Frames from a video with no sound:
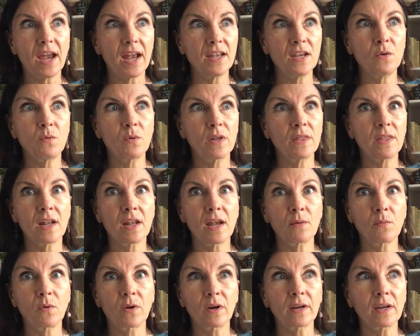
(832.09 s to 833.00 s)
anyone that
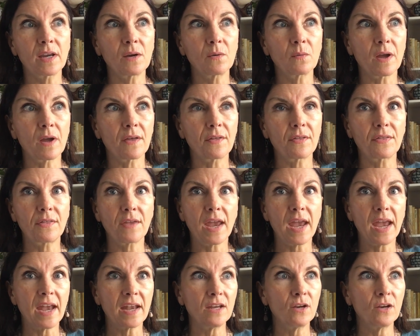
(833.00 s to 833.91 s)
I'm working with,
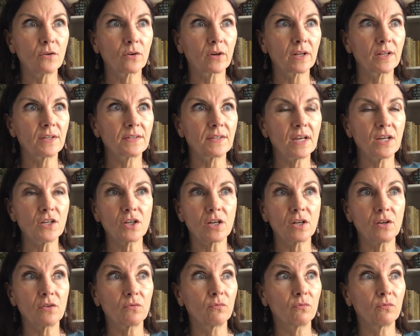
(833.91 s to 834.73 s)
any organization.